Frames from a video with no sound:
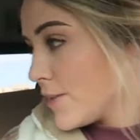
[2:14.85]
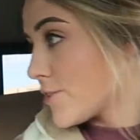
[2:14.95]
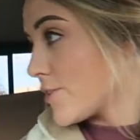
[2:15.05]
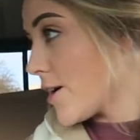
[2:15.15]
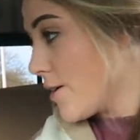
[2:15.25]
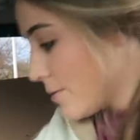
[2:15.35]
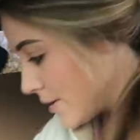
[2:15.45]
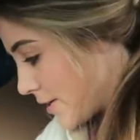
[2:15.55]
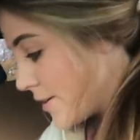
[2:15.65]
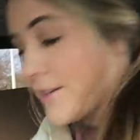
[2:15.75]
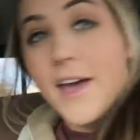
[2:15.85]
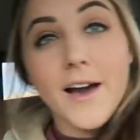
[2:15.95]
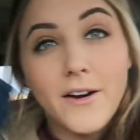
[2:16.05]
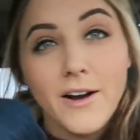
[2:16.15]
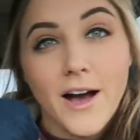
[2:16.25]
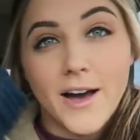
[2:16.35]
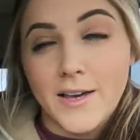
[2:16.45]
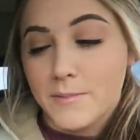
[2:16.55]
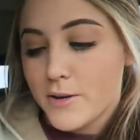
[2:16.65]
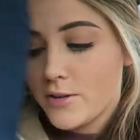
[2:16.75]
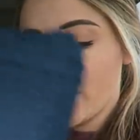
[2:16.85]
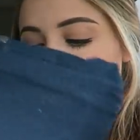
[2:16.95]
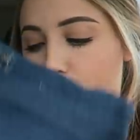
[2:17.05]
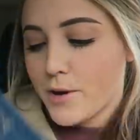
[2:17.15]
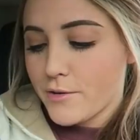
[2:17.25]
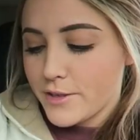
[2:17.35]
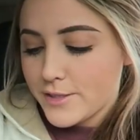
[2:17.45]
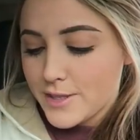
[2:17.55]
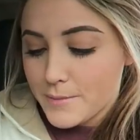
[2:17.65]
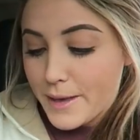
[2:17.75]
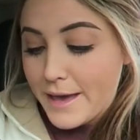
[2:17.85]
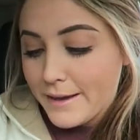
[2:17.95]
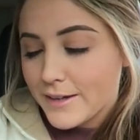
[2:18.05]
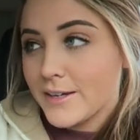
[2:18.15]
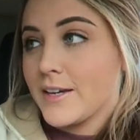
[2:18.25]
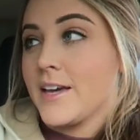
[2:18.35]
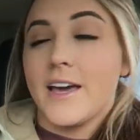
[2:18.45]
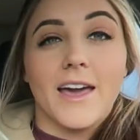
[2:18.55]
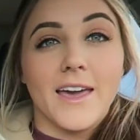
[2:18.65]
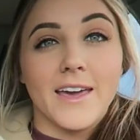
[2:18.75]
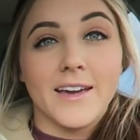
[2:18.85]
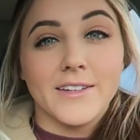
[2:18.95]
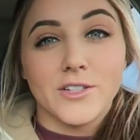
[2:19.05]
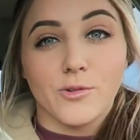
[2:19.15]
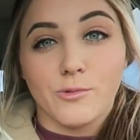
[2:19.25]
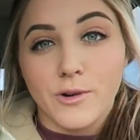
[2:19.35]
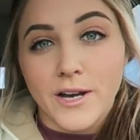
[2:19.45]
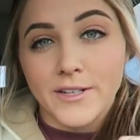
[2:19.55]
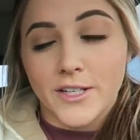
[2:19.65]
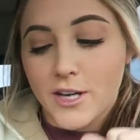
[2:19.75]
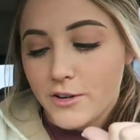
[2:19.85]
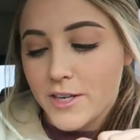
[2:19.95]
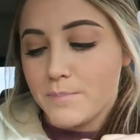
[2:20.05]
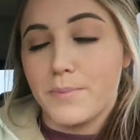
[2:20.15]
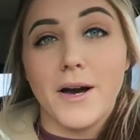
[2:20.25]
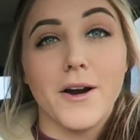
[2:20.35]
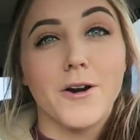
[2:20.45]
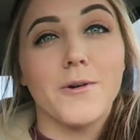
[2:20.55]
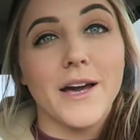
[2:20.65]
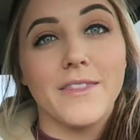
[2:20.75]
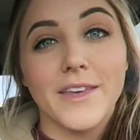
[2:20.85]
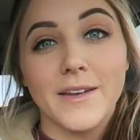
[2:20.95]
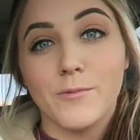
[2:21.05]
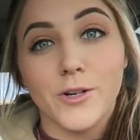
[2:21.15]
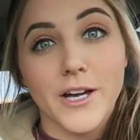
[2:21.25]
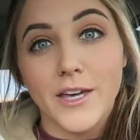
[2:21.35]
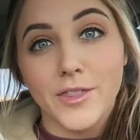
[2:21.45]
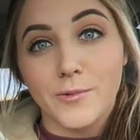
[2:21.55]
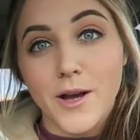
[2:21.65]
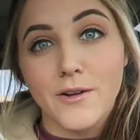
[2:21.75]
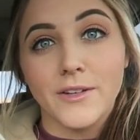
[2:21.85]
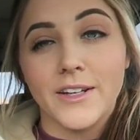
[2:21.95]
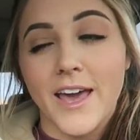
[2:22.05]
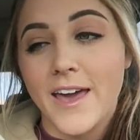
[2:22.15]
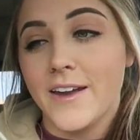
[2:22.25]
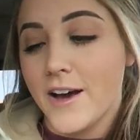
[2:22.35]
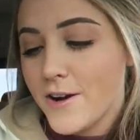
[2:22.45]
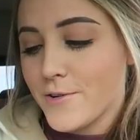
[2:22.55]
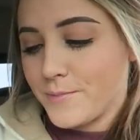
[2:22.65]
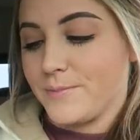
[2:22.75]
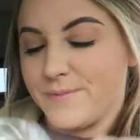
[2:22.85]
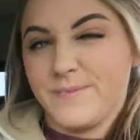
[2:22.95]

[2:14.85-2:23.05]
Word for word: So now I am going to throw this in the back and run to go get Bo and then we'll hit the road and head home.